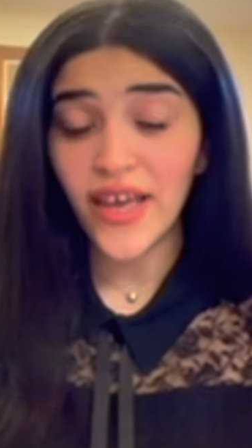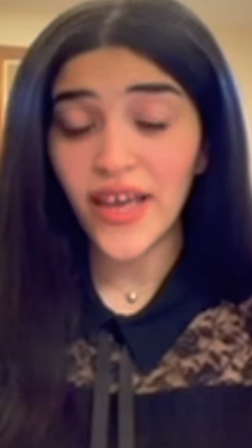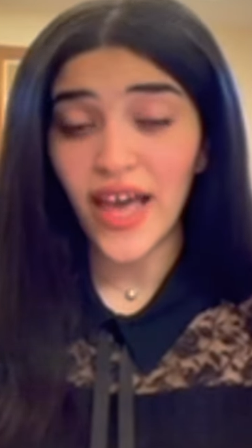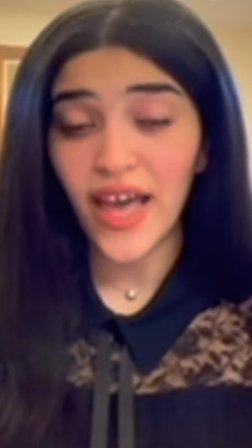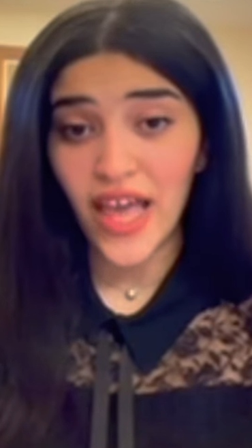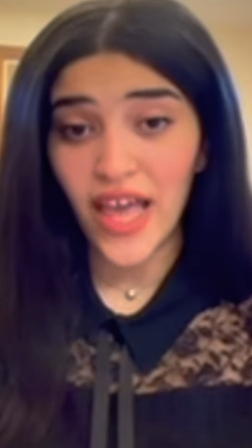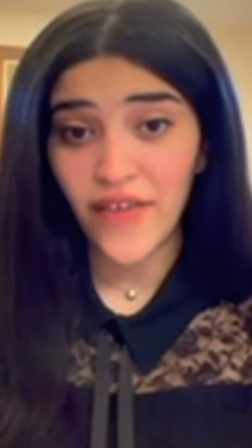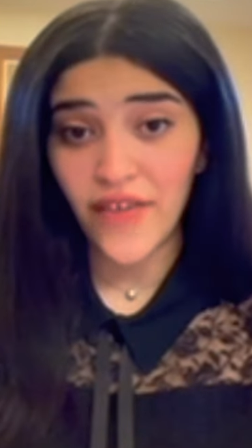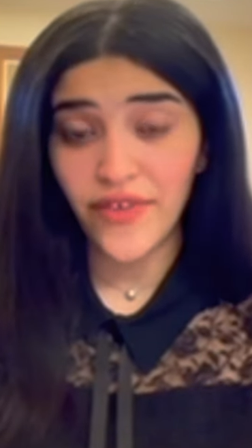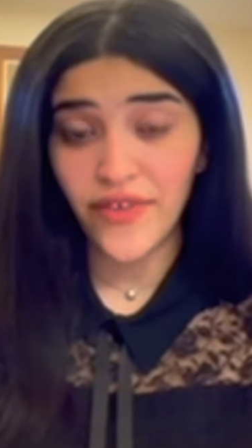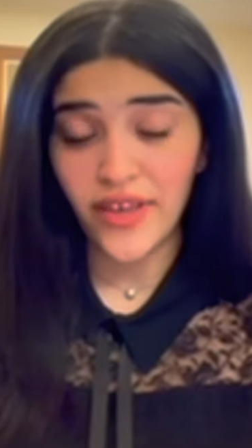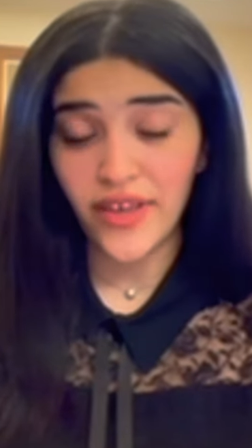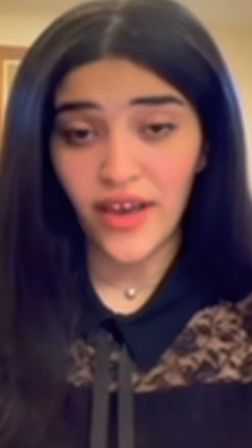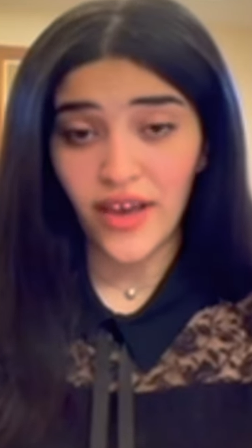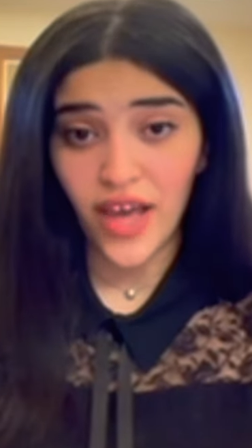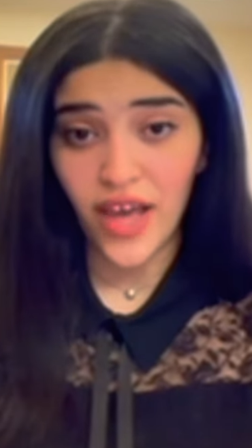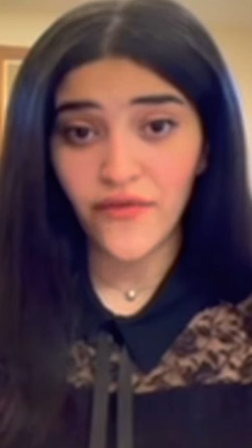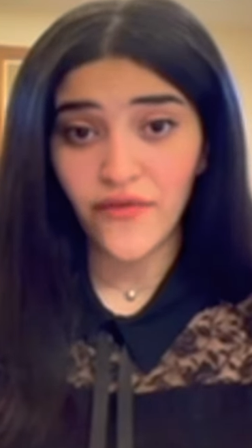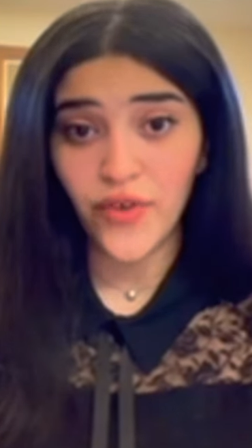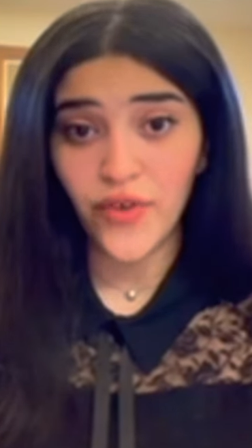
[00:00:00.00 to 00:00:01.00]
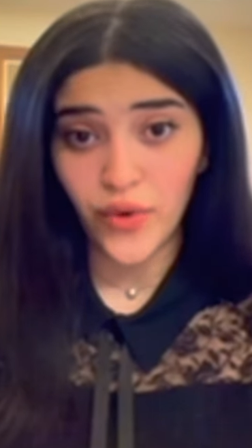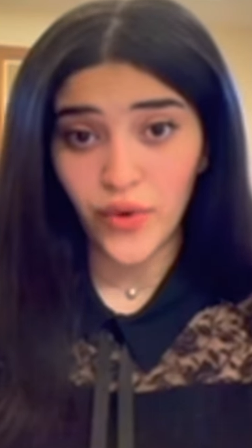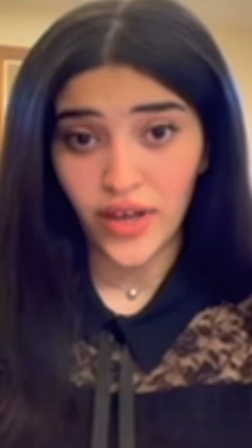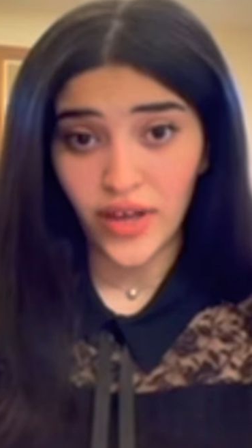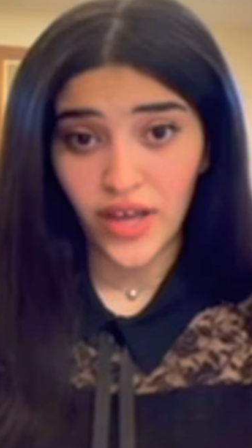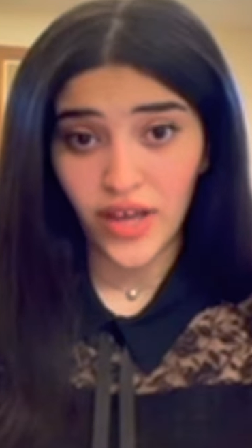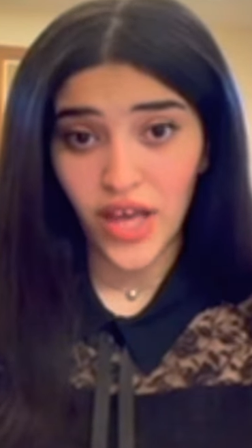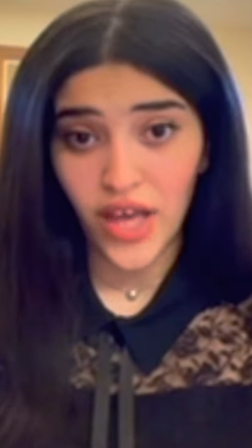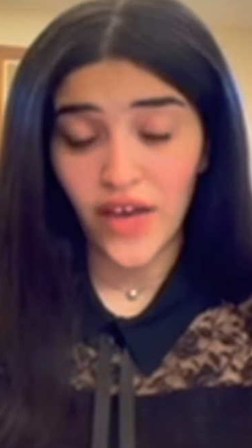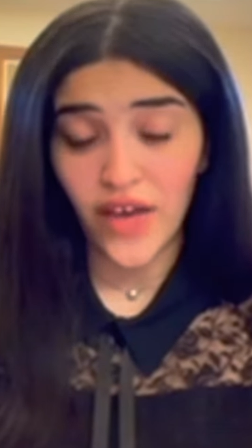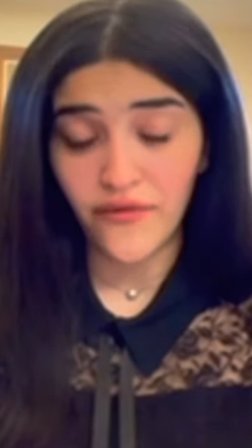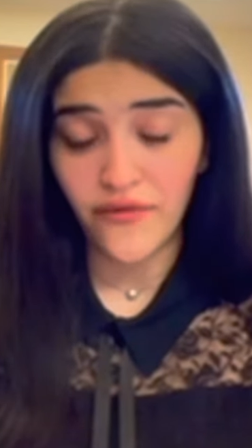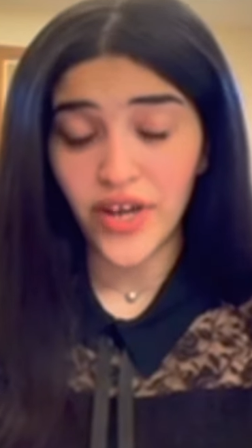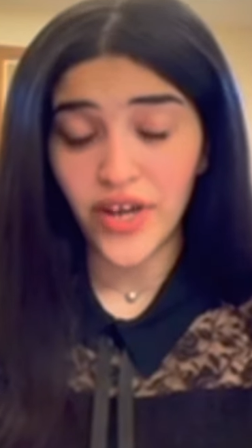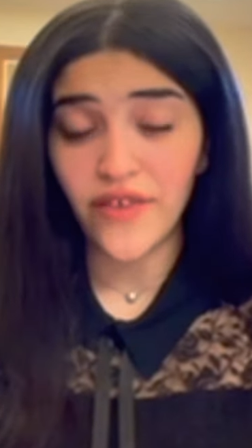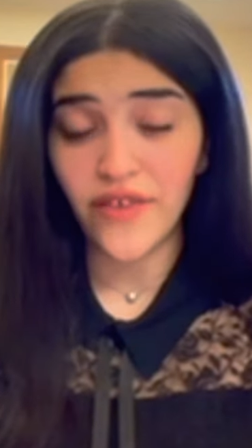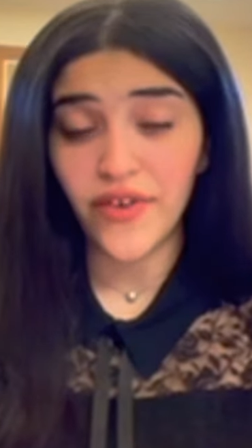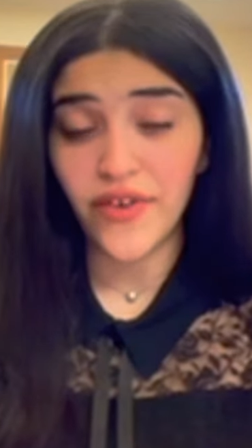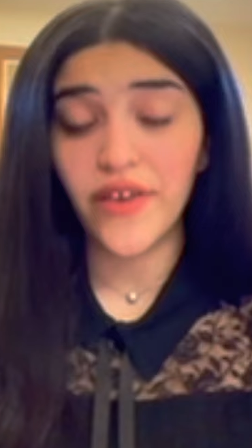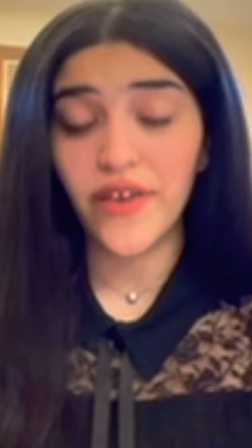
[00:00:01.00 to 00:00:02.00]
a
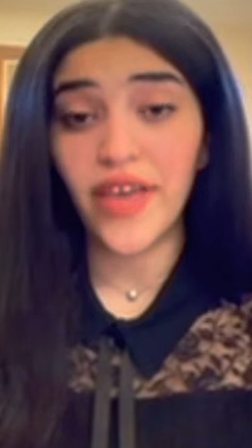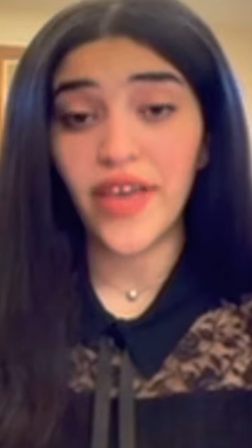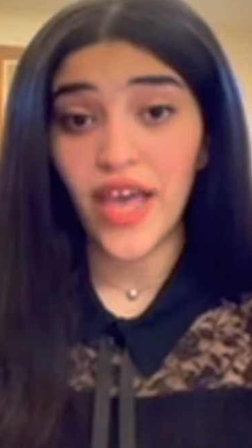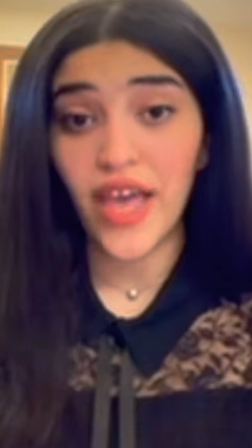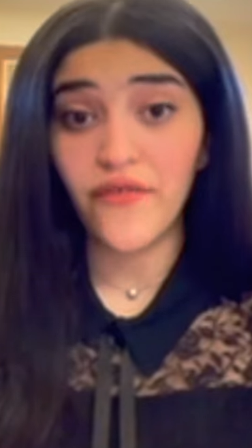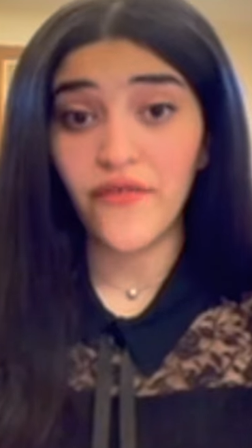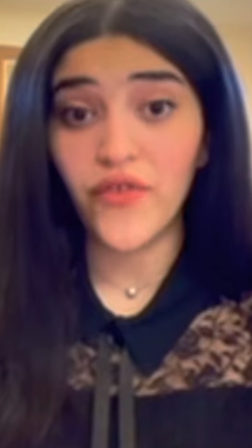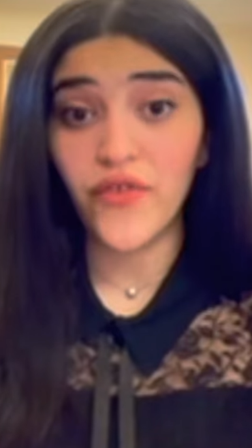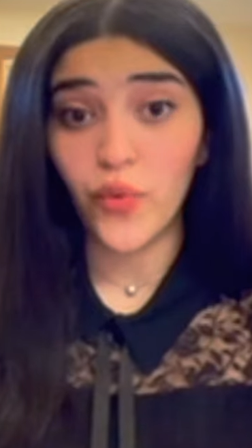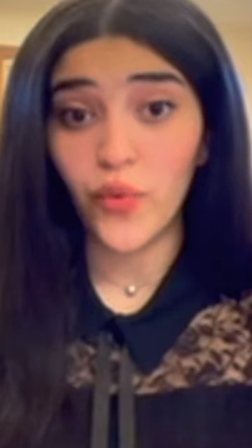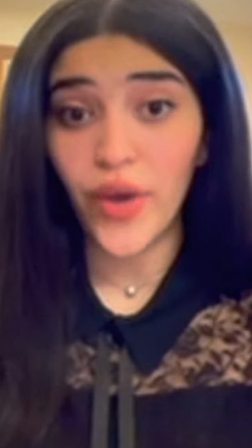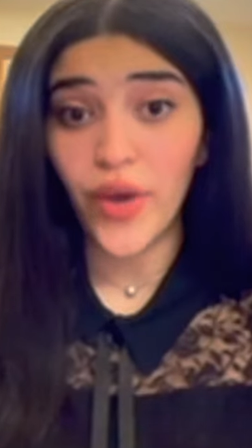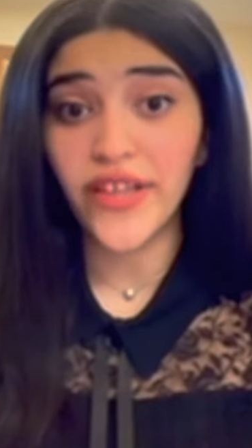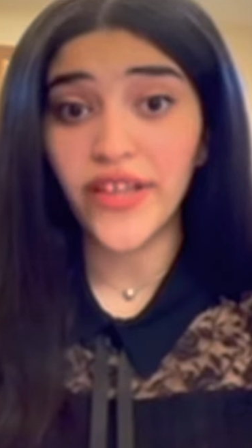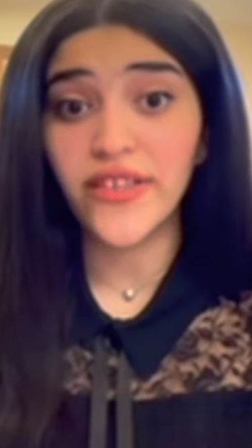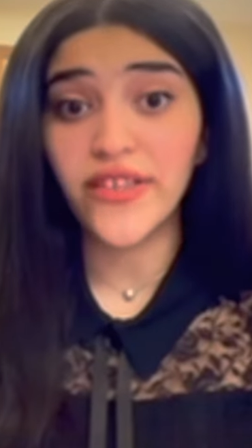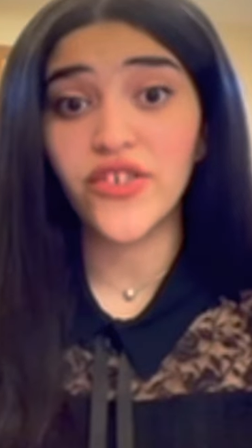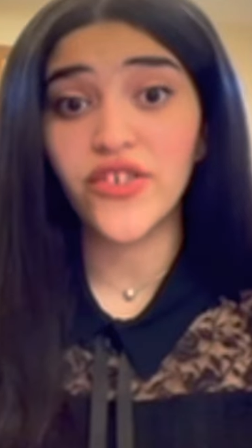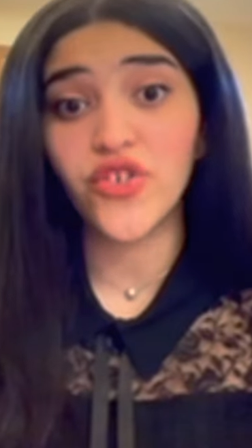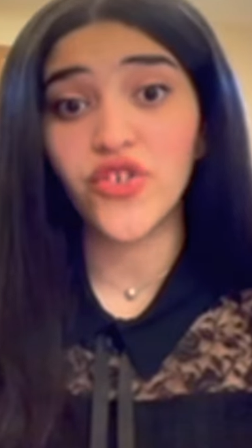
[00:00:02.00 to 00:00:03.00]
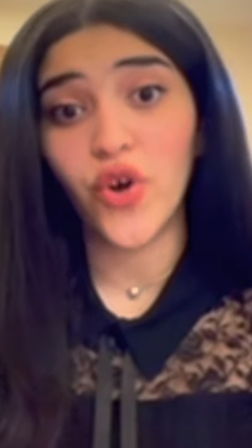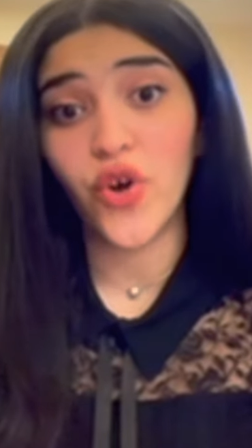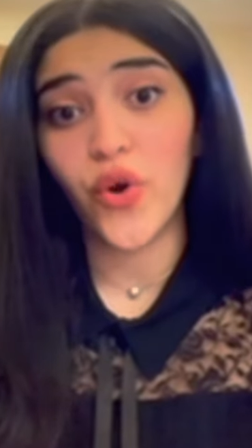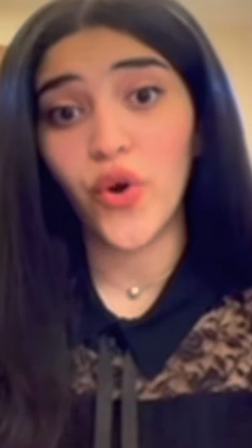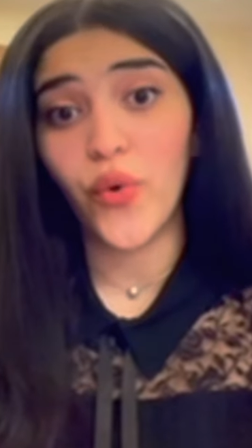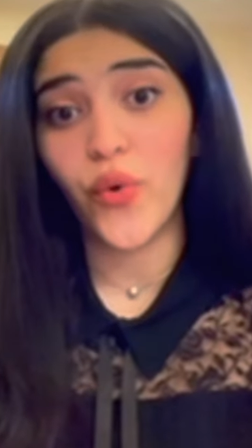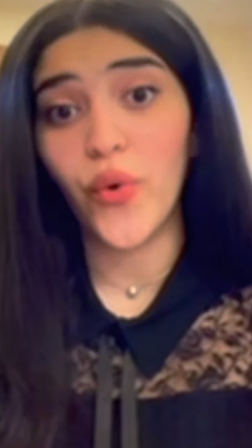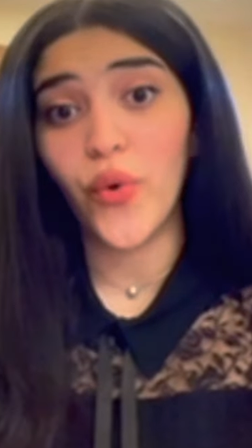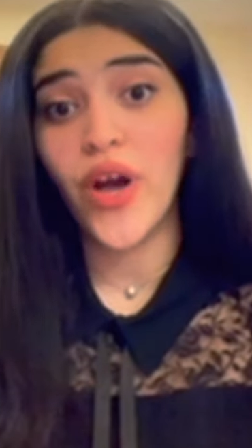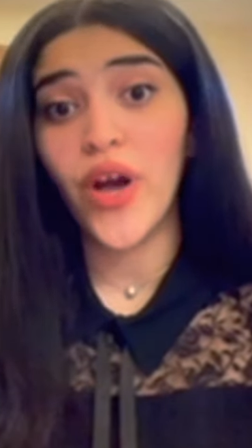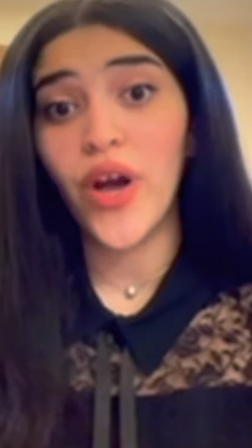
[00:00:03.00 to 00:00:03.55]
very heavy weight, so